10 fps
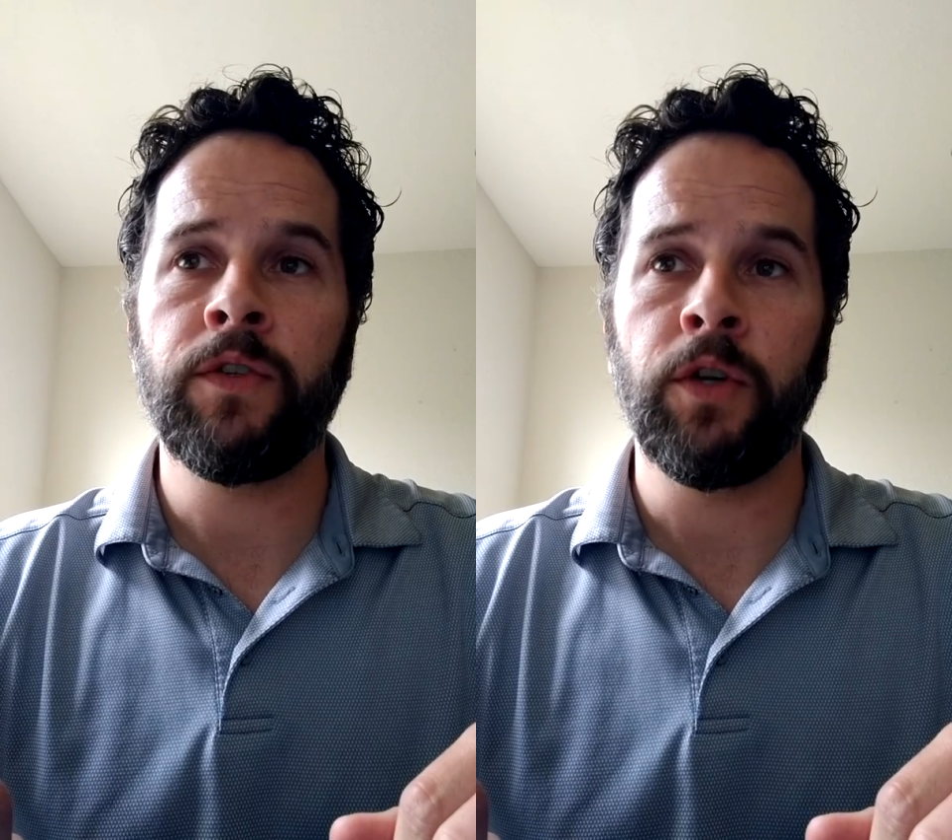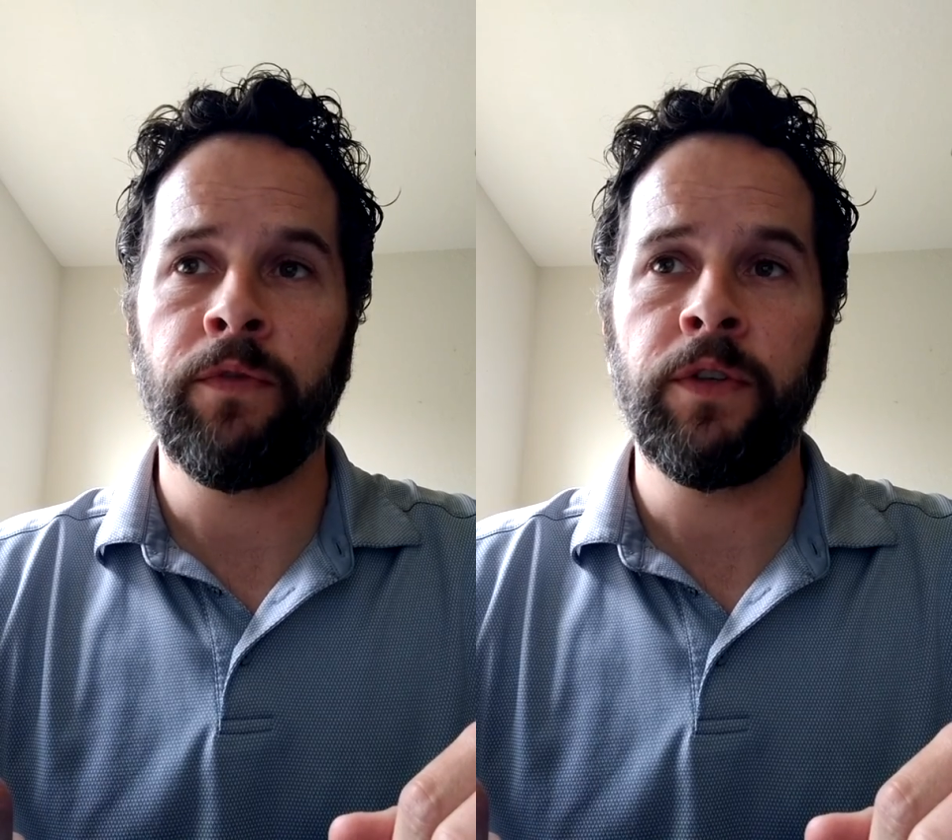
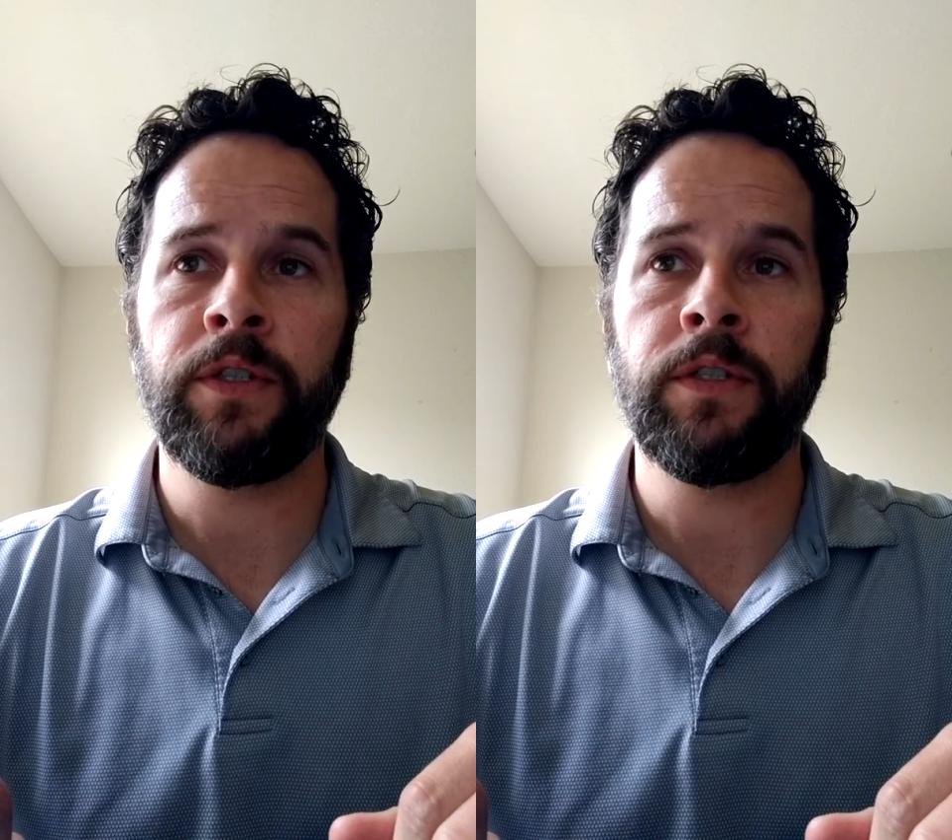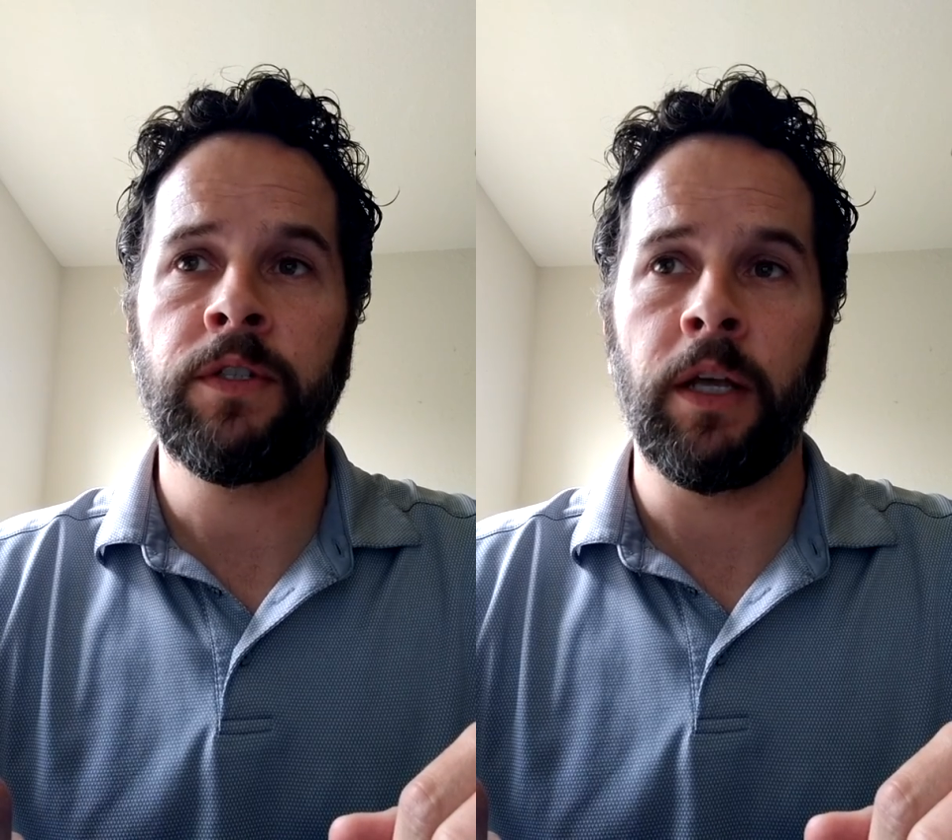
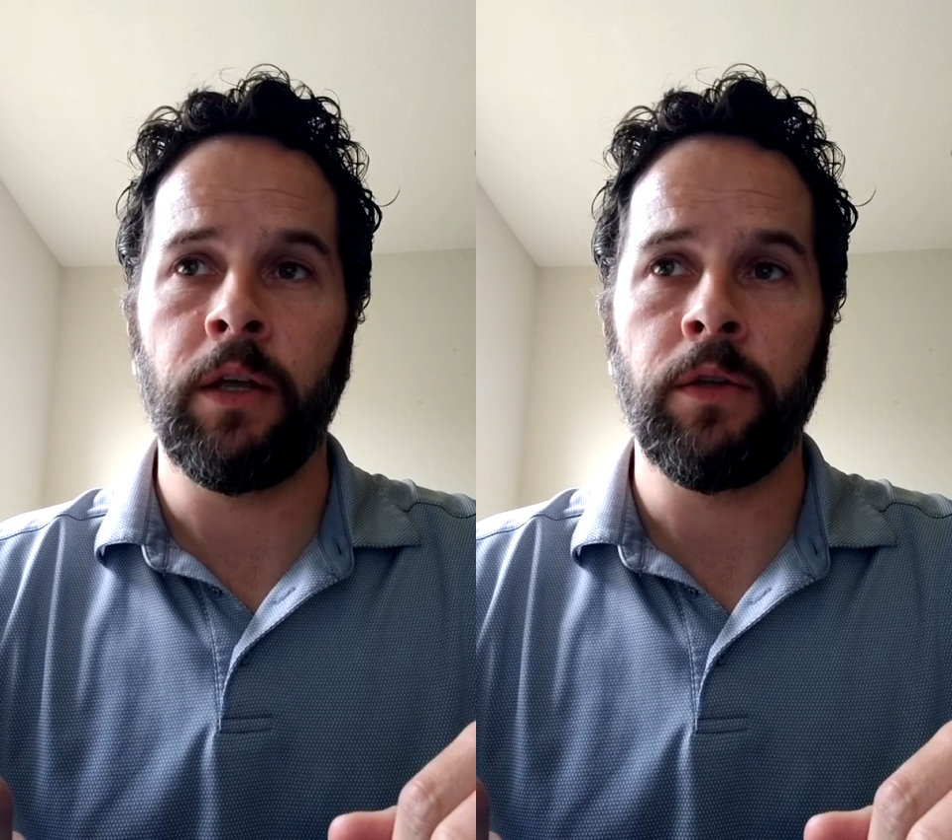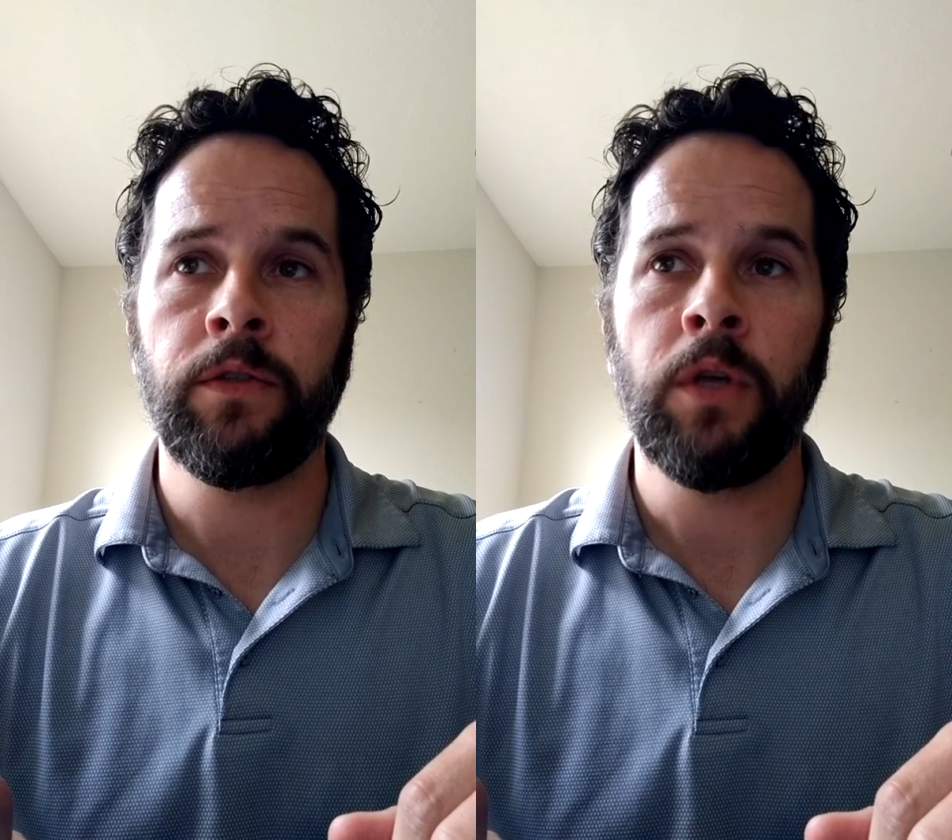surface
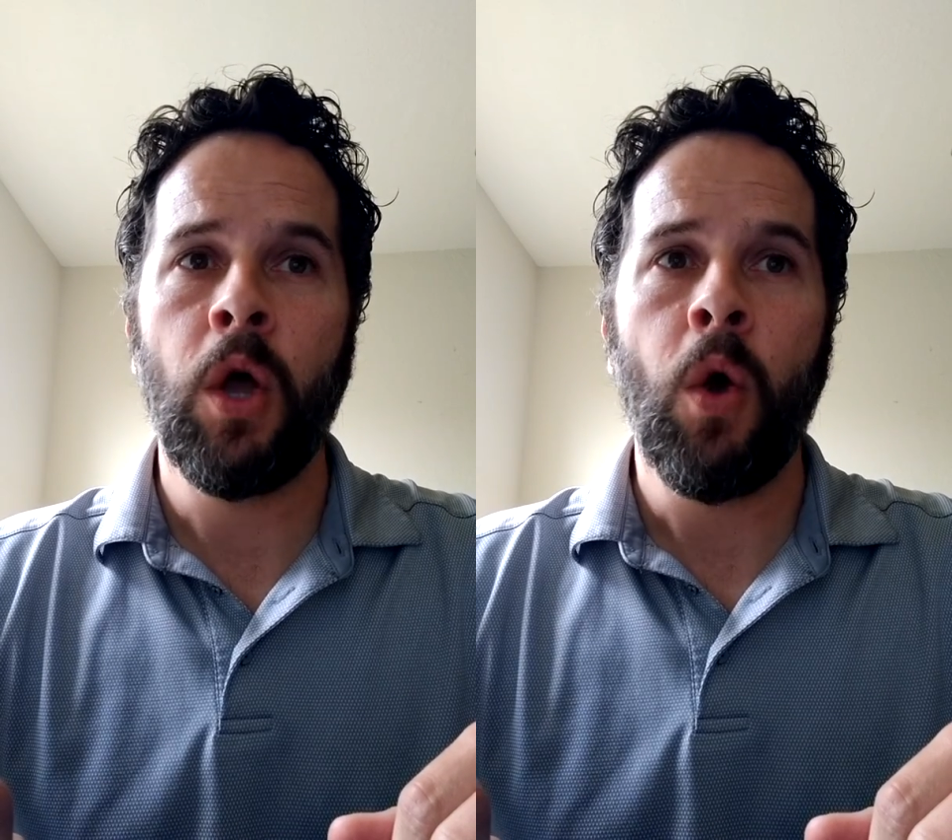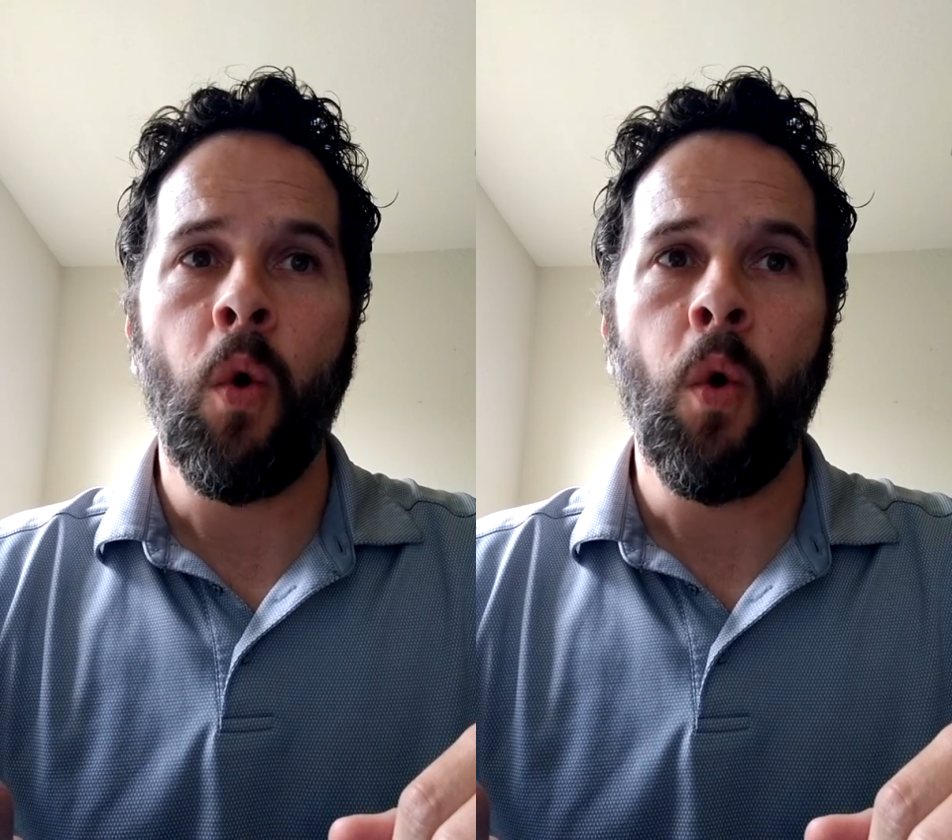cells